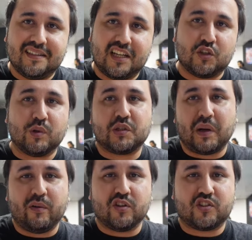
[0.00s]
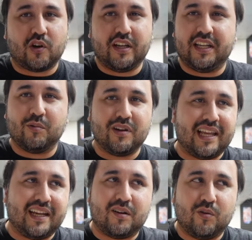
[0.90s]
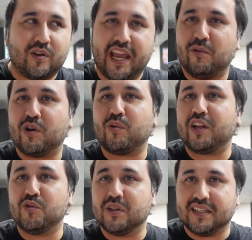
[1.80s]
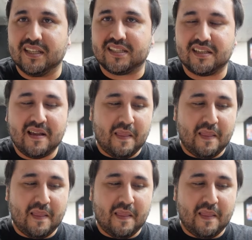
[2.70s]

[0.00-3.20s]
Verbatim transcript: Because when Spyral started, they were like, okay, what do I do with this?